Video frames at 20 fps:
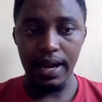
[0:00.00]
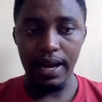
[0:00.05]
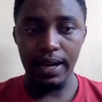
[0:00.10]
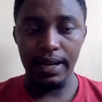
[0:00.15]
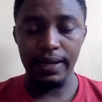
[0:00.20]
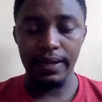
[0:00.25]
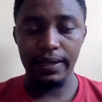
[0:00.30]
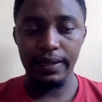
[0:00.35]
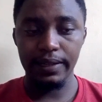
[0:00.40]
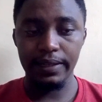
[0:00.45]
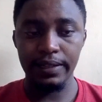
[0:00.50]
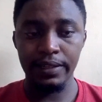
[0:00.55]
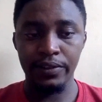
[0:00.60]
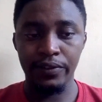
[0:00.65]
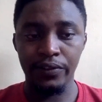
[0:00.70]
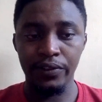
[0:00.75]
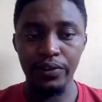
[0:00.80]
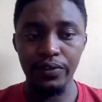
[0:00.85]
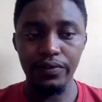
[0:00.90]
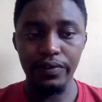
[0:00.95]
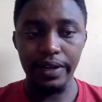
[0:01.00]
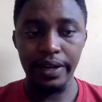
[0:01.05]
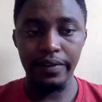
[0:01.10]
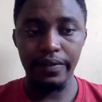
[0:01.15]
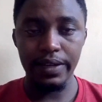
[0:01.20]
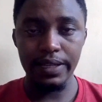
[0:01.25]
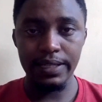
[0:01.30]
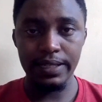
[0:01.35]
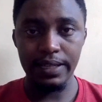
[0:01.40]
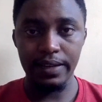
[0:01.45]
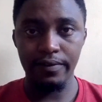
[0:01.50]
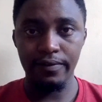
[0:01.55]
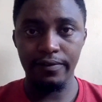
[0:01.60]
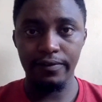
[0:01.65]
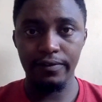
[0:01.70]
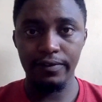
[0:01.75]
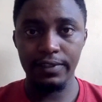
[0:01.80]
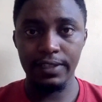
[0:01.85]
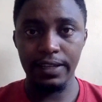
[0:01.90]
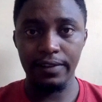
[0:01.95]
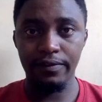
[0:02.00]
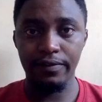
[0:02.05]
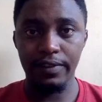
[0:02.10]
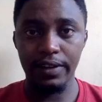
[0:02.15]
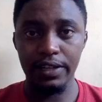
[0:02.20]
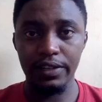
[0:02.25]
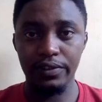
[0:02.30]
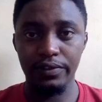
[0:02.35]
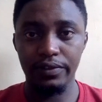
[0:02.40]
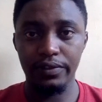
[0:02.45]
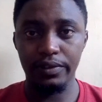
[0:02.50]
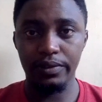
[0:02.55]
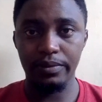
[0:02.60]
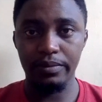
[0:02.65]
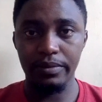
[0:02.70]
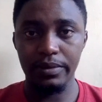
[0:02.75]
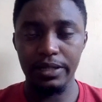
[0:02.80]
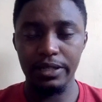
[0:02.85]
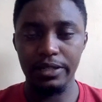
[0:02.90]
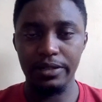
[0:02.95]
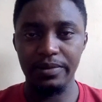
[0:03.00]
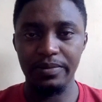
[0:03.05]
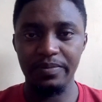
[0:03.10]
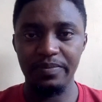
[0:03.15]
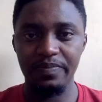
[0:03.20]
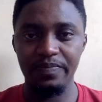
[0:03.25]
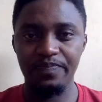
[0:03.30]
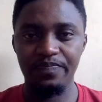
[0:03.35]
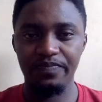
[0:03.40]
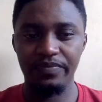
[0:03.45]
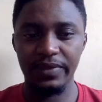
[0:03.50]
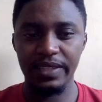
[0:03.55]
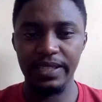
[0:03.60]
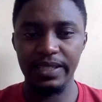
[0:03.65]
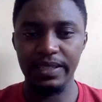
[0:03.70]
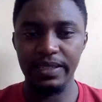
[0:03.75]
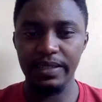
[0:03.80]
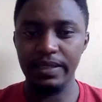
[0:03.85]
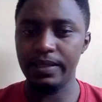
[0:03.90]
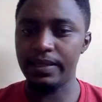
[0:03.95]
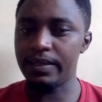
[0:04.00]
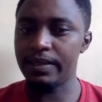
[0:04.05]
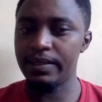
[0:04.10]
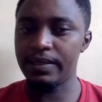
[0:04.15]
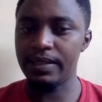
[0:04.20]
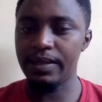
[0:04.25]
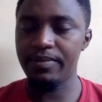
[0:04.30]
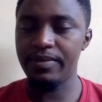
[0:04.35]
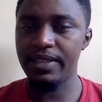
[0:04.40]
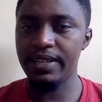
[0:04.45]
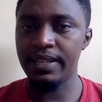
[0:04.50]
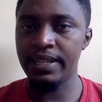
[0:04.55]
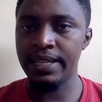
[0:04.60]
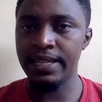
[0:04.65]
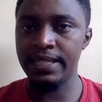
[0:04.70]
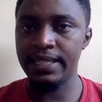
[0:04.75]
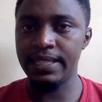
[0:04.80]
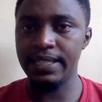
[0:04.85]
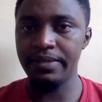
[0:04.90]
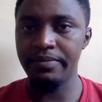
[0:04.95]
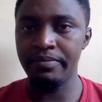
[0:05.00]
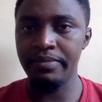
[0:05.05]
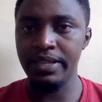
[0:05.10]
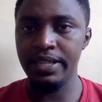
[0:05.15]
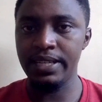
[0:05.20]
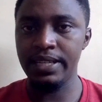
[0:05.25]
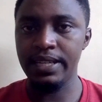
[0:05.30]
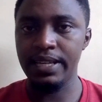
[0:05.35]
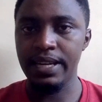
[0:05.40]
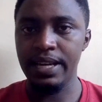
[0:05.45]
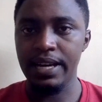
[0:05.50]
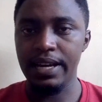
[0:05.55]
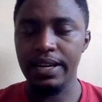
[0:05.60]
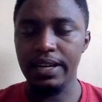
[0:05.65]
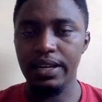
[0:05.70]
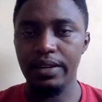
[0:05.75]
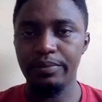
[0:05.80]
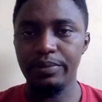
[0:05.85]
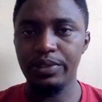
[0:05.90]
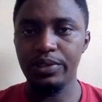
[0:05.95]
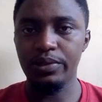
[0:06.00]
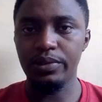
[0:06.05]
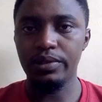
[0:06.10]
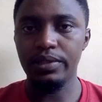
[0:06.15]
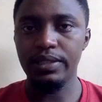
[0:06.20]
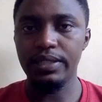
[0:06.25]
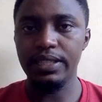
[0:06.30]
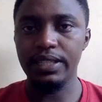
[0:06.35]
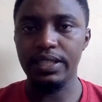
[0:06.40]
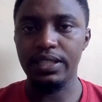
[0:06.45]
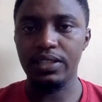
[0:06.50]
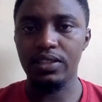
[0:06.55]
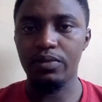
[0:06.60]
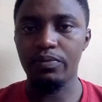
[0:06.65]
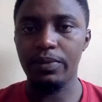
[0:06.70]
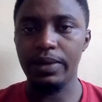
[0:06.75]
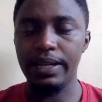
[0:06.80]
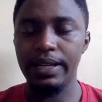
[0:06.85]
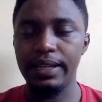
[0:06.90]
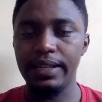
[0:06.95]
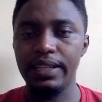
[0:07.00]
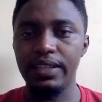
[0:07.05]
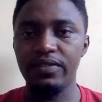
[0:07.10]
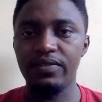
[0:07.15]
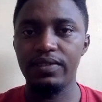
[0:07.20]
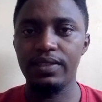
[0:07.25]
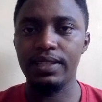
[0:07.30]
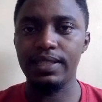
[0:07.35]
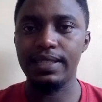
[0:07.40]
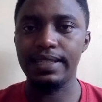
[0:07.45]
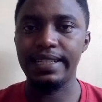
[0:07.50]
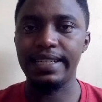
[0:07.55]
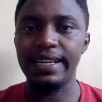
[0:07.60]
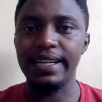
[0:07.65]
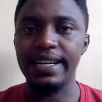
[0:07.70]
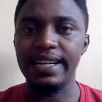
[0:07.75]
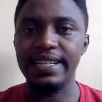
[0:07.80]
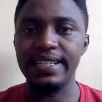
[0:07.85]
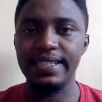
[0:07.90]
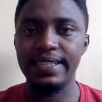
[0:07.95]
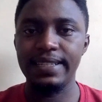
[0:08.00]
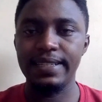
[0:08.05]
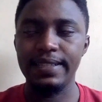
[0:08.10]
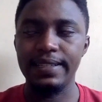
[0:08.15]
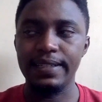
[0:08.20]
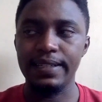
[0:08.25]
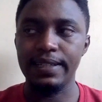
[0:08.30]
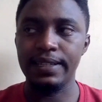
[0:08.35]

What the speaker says: And if you've ever suffered from something like TB, I'm told it normally leaves scars.